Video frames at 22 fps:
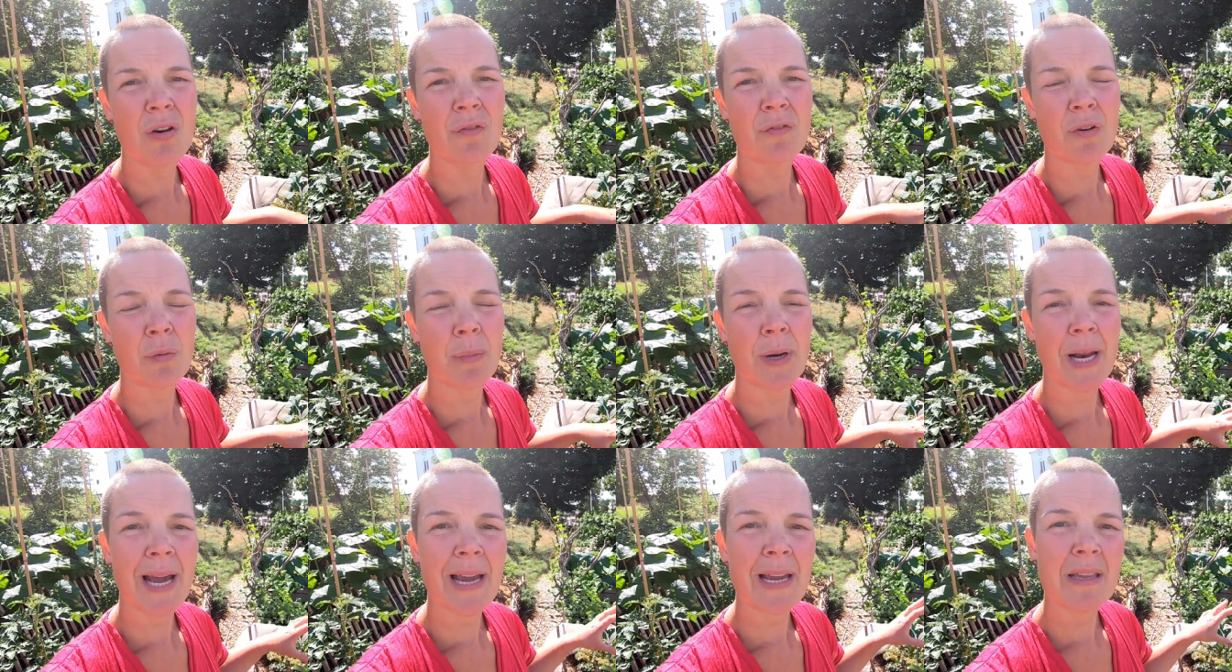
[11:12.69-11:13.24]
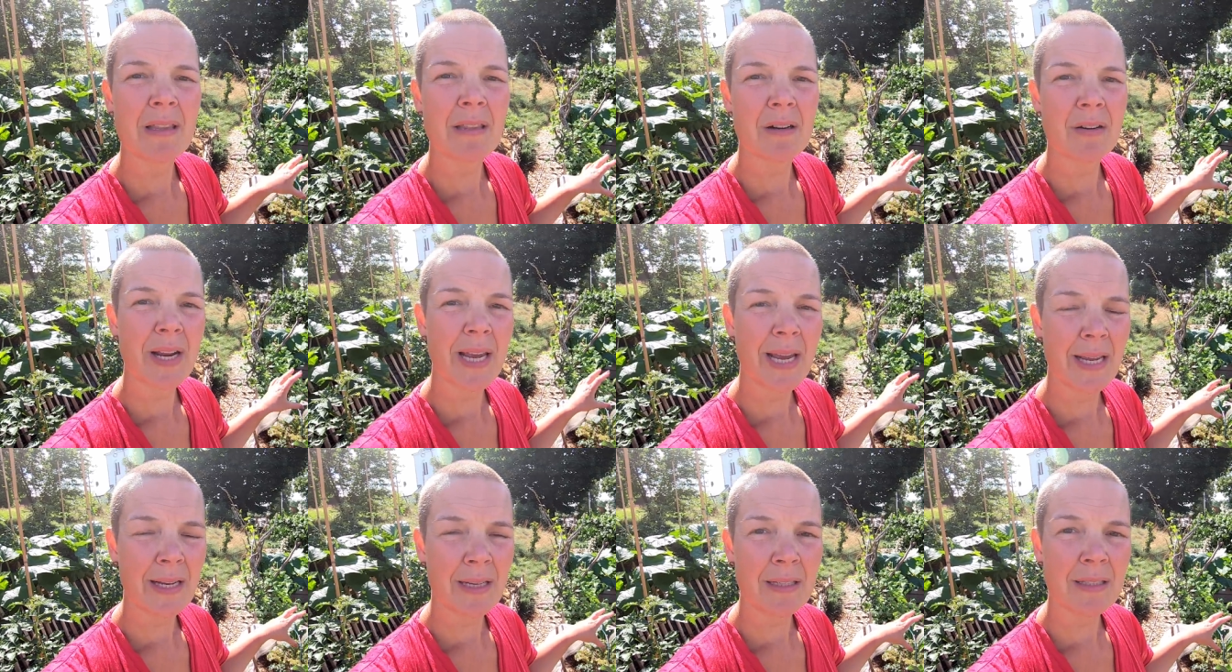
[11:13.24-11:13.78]
from laying
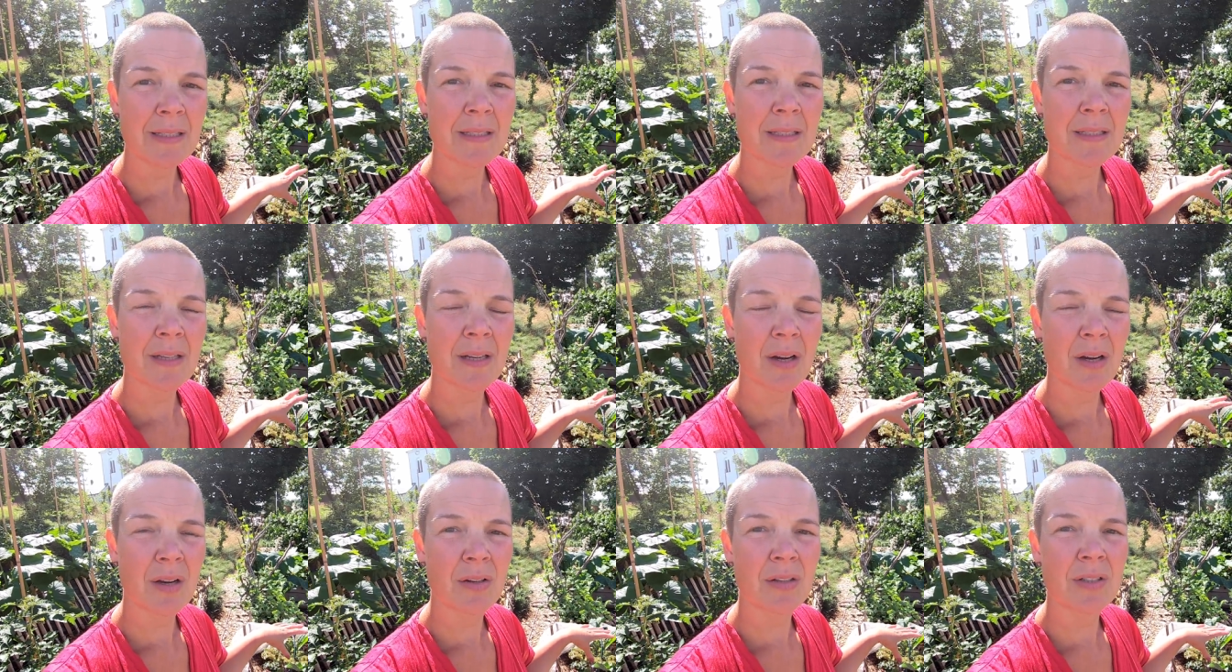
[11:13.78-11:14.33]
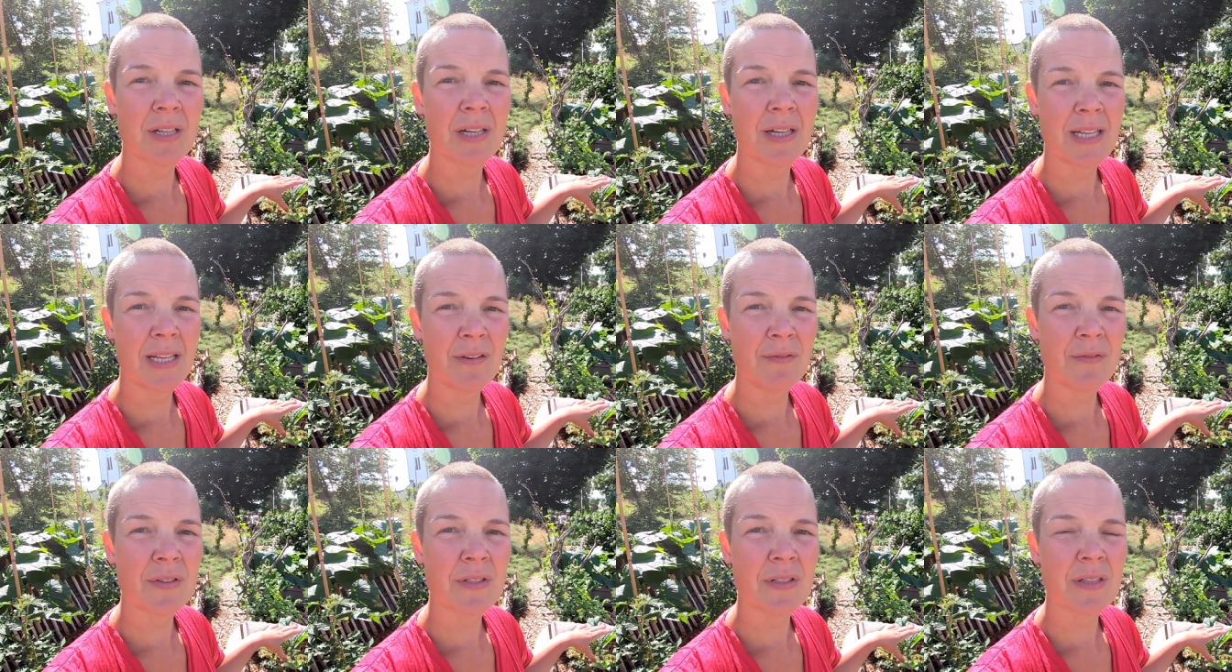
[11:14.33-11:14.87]
their eggs on the
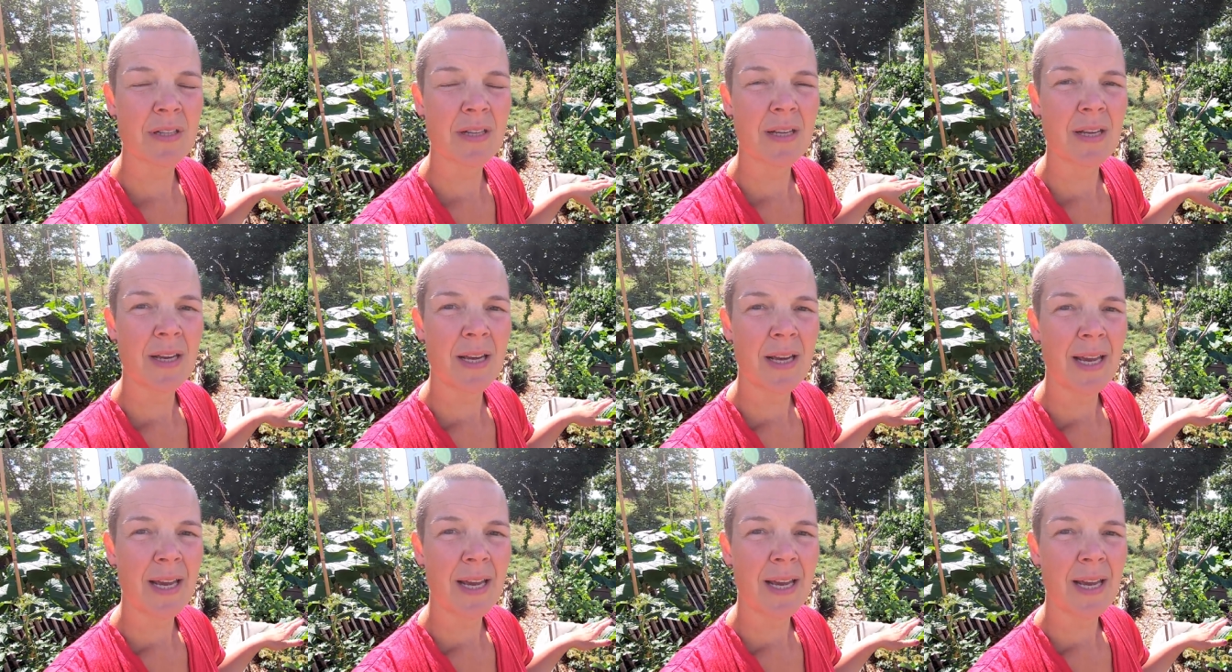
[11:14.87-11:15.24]
leaves